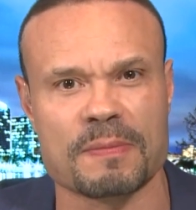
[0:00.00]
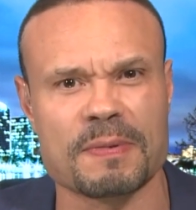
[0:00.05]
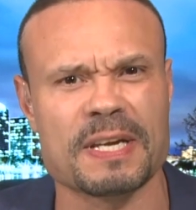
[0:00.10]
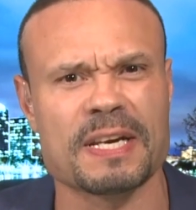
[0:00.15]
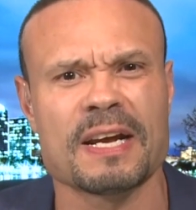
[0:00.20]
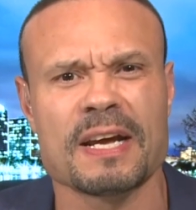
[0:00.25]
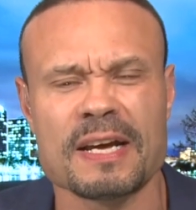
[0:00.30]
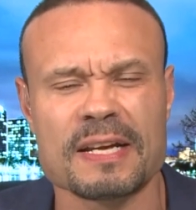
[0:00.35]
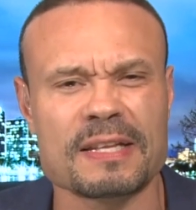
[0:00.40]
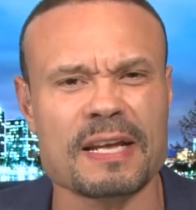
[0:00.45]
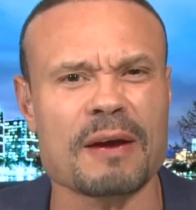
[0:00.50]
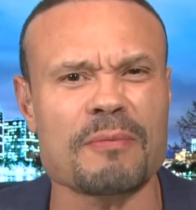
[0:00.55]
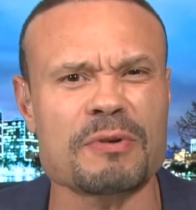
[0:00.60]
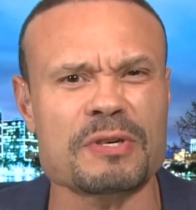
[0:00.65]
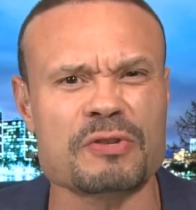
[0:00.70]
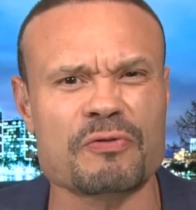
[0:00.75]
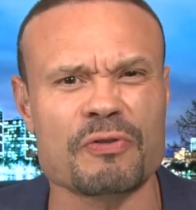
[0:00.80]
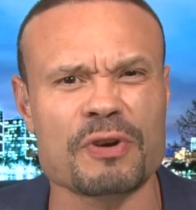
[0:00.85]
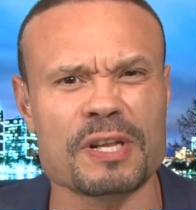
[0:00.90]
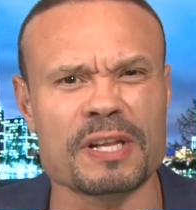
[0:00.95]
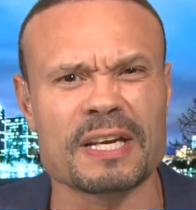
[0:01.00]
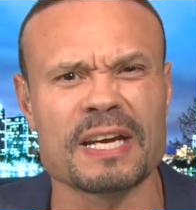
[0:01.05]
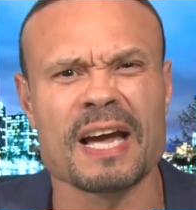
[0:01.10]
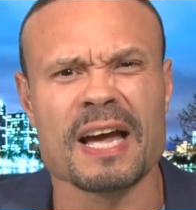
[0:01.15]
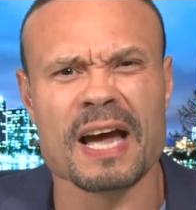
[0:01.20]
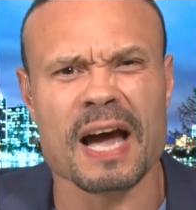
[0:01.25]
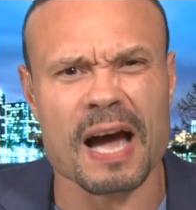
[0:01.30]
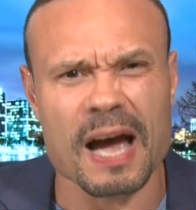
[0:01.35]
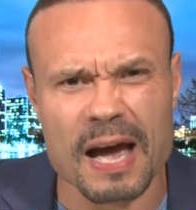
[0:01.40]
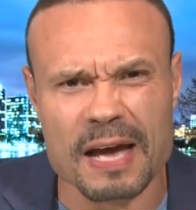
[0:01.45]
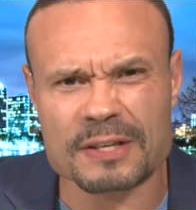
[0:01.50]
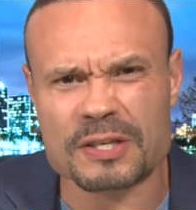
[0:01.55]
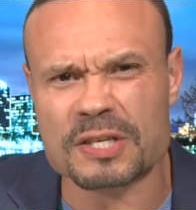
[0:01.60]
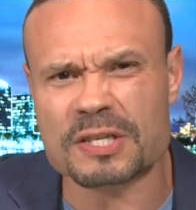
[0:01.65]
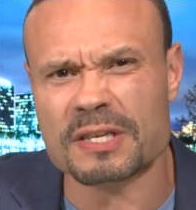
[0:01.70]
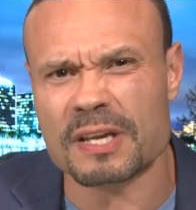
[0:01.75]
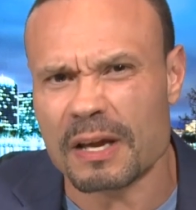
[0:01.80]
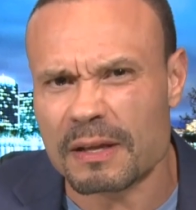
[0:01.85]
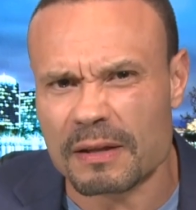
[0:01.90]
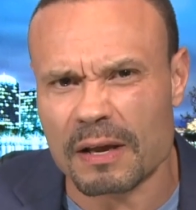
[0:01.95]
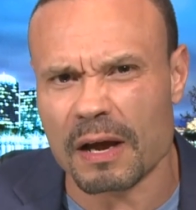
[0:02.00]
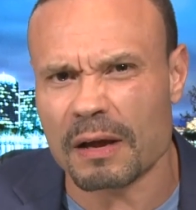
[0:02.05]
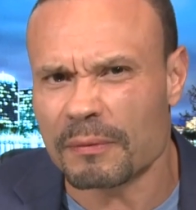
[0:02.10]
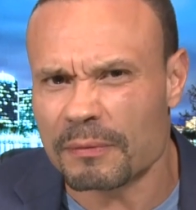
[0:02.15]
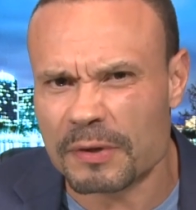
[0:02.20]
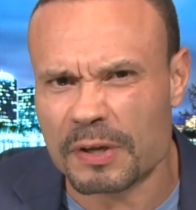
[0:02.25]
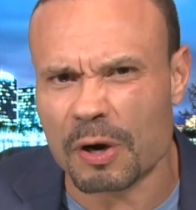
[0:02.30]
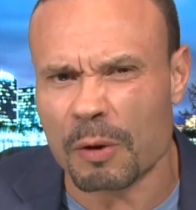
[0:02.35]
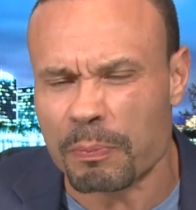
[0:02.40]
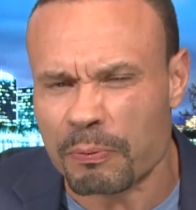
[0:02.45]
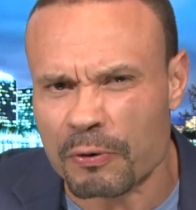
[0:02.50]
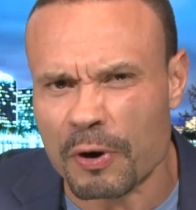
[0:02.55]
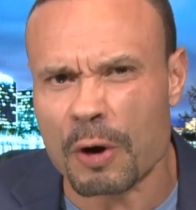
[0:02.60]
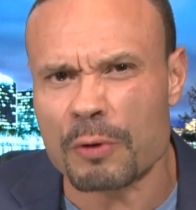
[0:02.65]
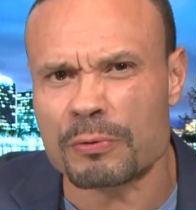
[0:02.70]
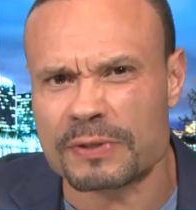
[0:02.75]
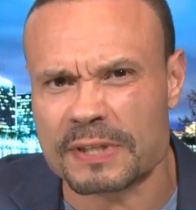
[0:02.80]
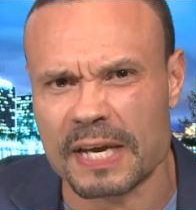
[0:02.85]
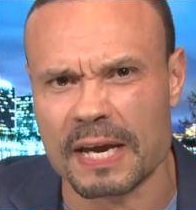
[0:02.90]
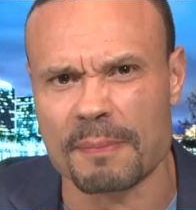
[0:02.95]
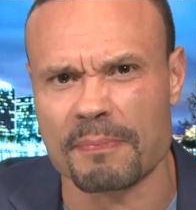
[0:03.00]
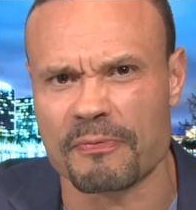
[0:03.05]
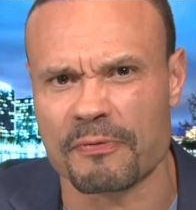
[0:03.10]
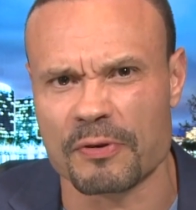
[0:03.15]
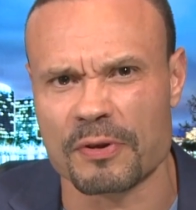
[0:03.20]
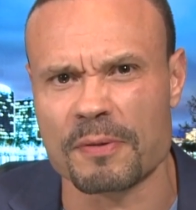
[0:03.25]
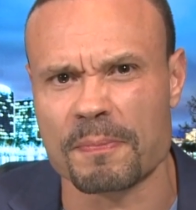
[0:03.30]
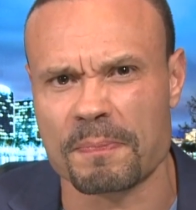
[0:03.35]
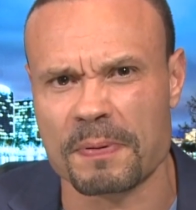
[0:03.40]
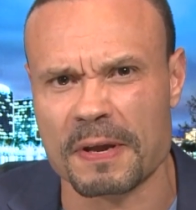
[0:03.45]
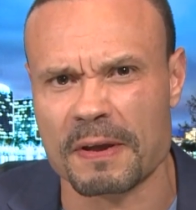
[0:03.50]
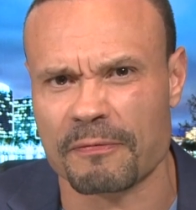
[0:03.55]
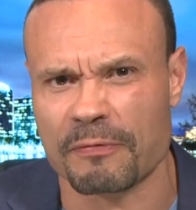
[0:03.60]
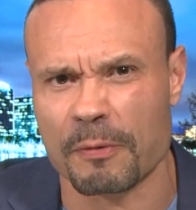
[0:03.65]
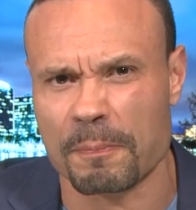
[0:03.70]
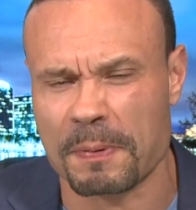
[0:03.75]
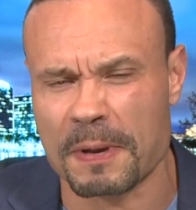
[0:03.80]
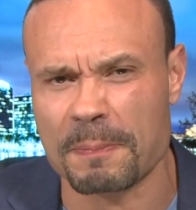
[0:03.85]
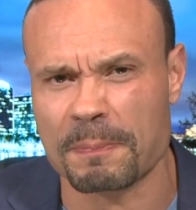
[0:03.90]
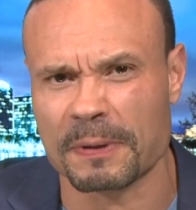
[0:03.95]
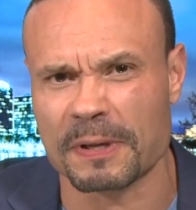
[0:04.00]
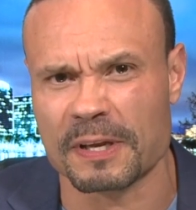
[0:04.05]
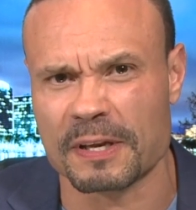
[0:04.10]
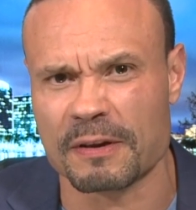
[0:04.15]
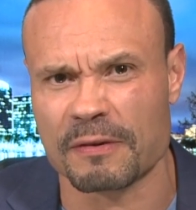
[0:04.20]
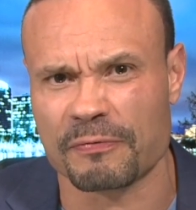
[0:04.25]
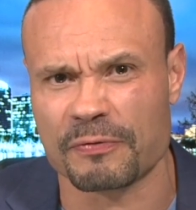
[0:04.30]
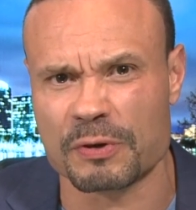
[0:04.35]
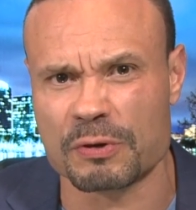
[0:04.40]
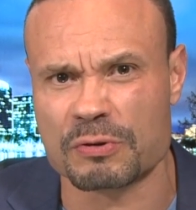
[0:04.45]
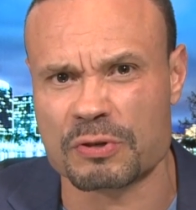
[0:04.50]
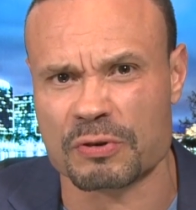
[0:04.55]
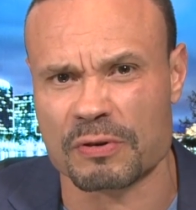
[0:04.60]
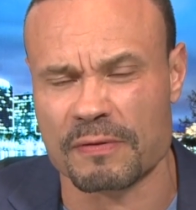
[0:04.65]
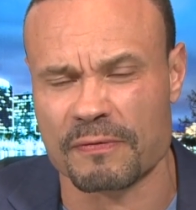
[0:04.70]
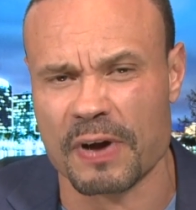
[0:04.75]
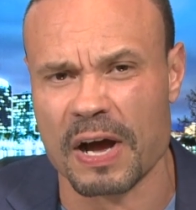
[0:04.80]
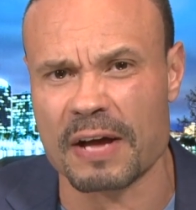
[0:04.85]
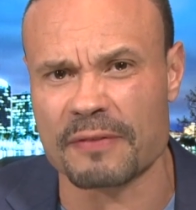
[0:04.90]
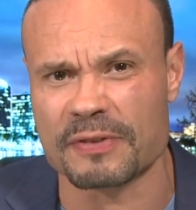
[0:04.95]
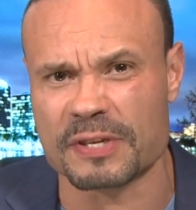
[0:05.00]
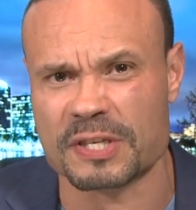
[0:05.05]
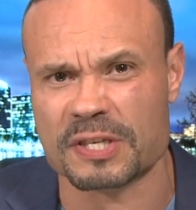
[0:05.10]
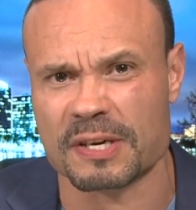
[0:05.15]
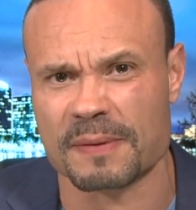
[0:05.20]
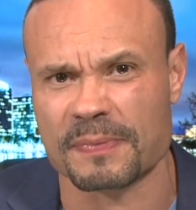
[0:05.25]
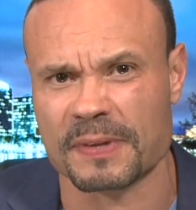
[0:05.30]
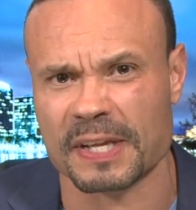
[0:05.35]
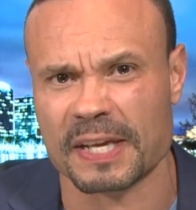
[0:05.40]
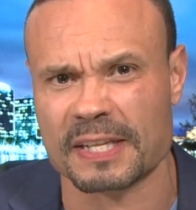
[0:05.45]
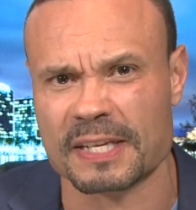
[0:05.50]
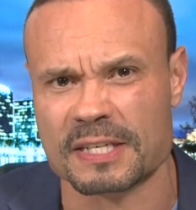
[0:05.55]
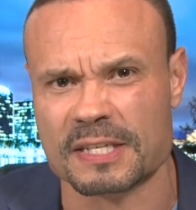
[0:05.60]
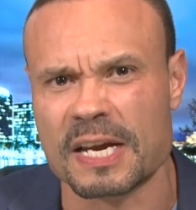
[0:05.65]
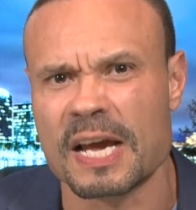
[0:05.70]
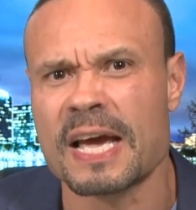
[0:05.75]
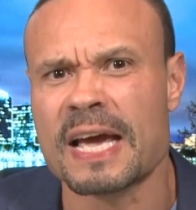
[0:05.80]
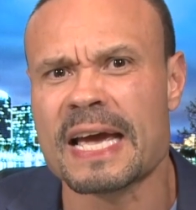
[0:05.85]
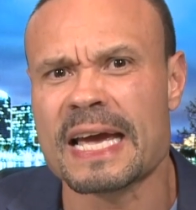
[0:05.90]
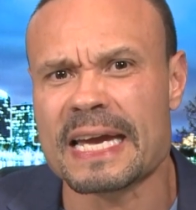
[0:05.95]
I mean, that was really just a pro tip for people in the future involved in something like this.